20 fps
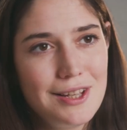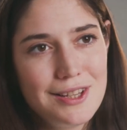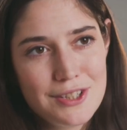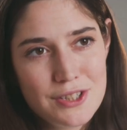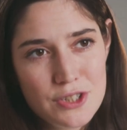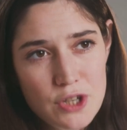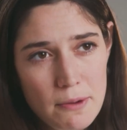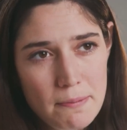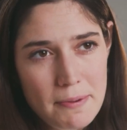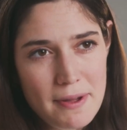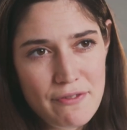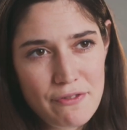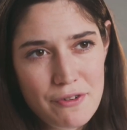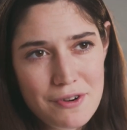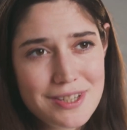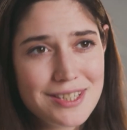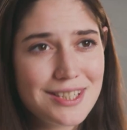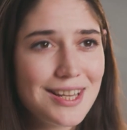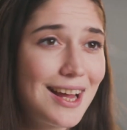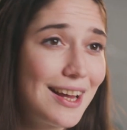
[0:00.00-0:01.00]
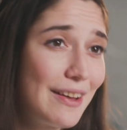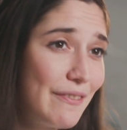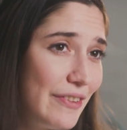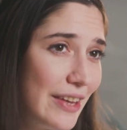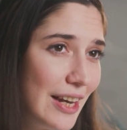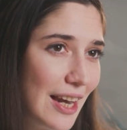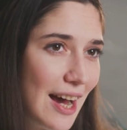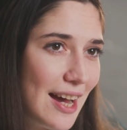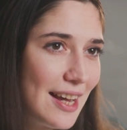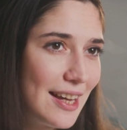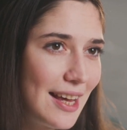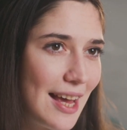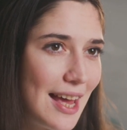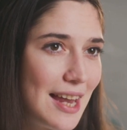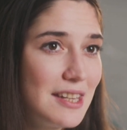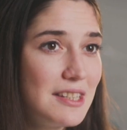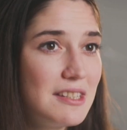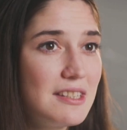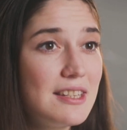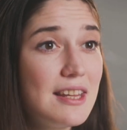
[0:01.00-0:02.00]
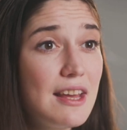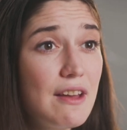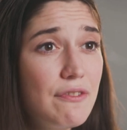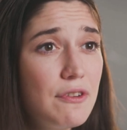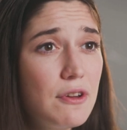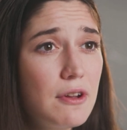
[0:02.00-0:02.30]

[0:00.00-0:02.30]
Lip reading: Stop here for a sec if you like and see if